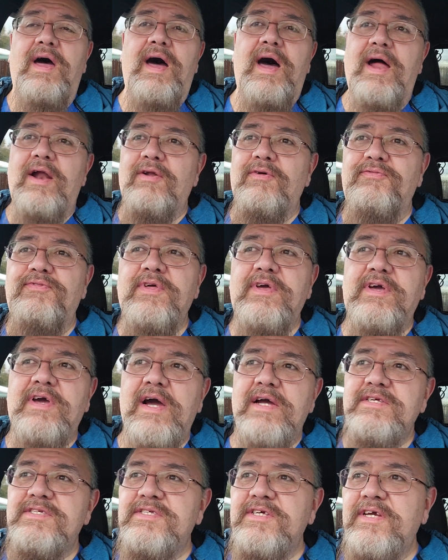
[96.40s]
I don't think
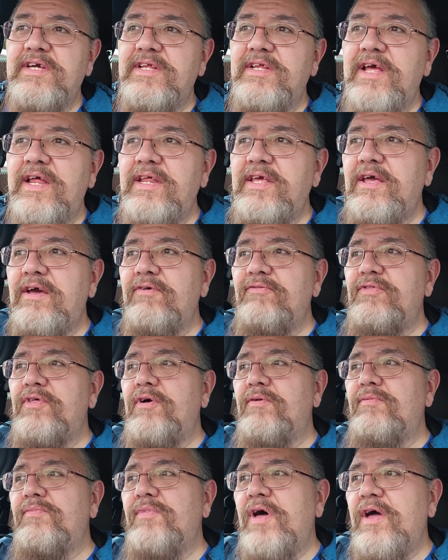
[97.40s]
I have seen any of
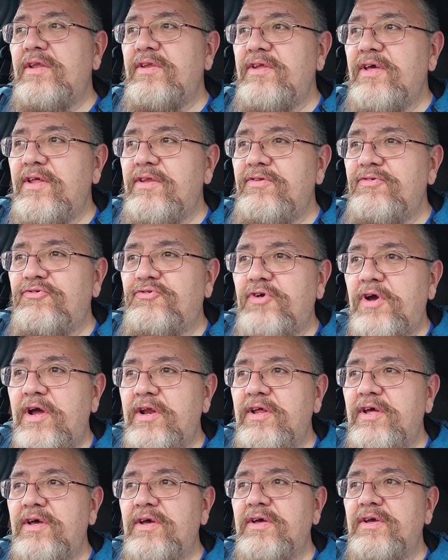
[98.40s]
them that didn't try
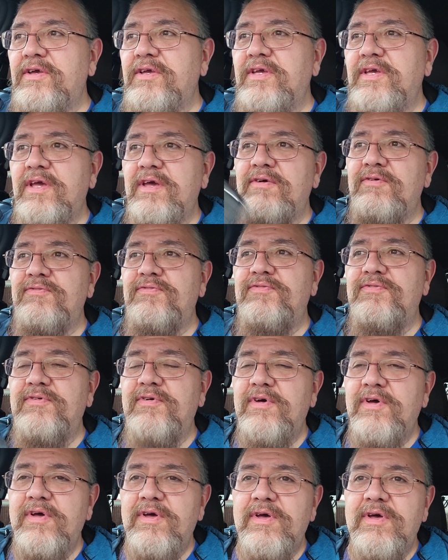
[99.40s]
to give
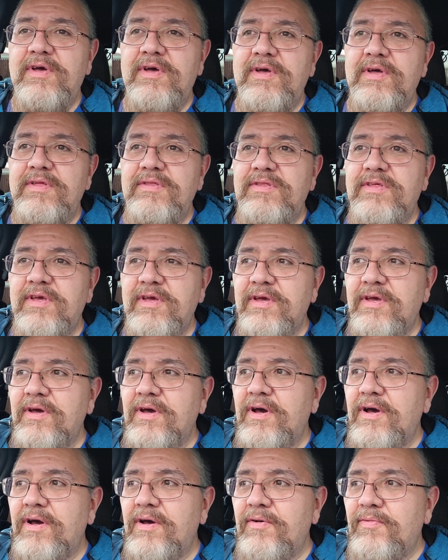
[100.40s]
the
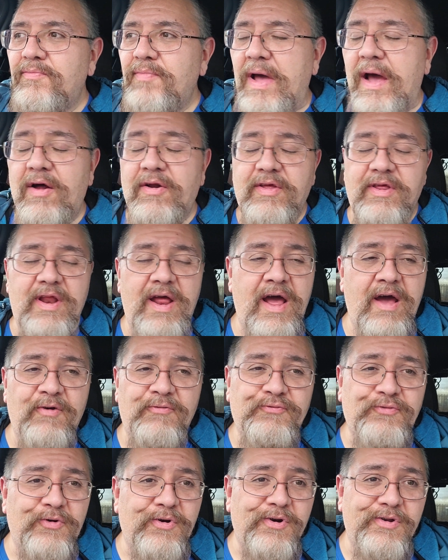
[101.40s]
uh, amount of
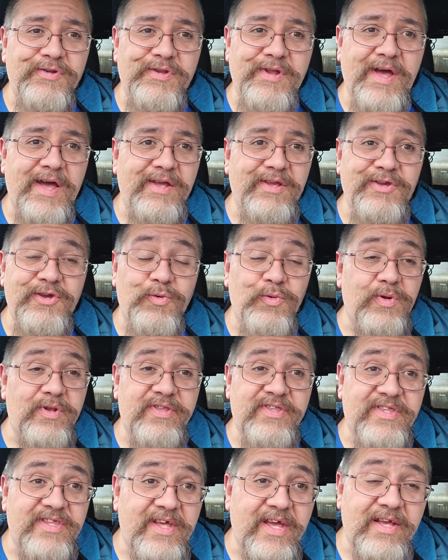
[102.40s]
effort that you would
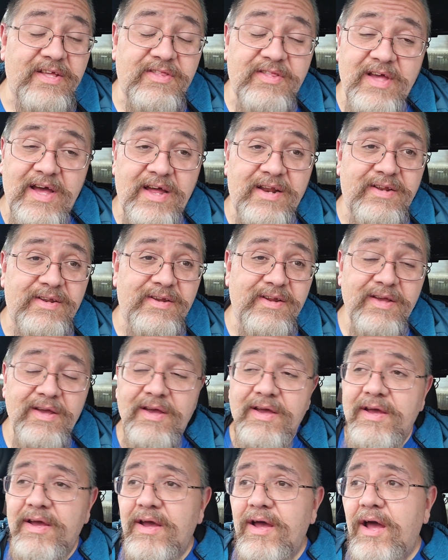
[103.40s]
think that
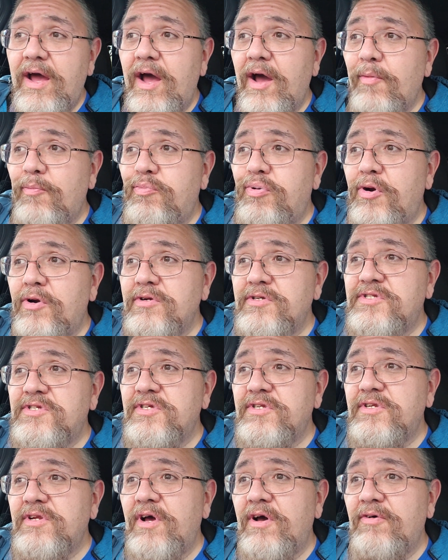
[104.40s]
a
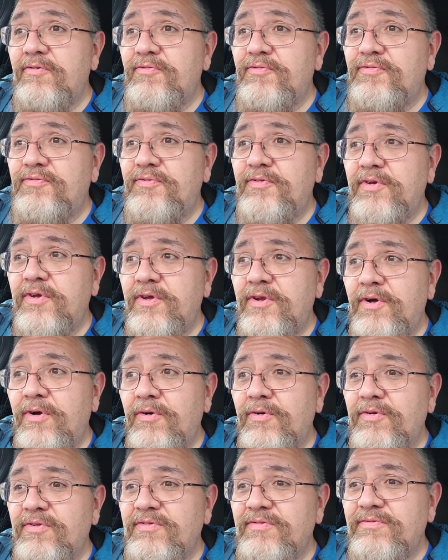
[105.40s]
person of, you
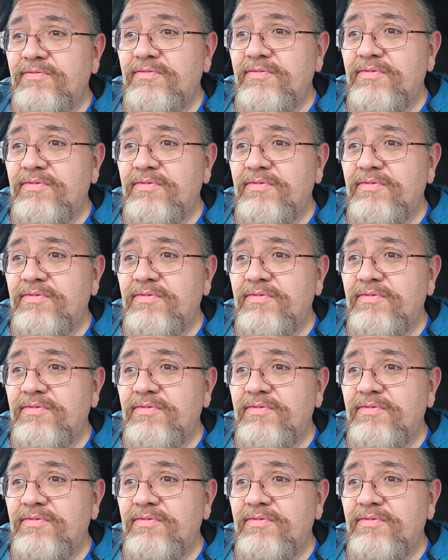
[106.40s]
know,